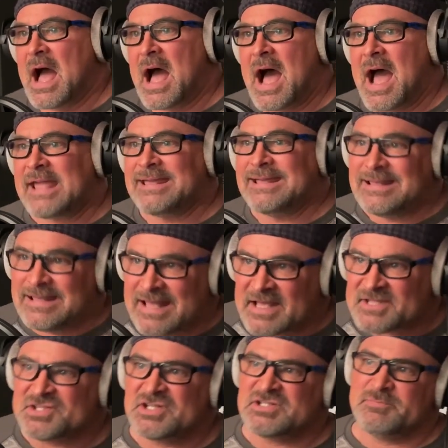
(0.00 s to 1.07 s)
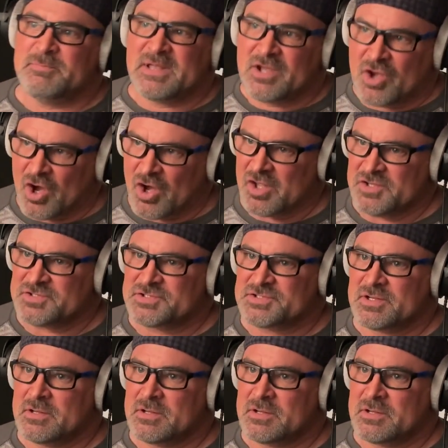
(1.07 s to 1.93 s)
I guess it's because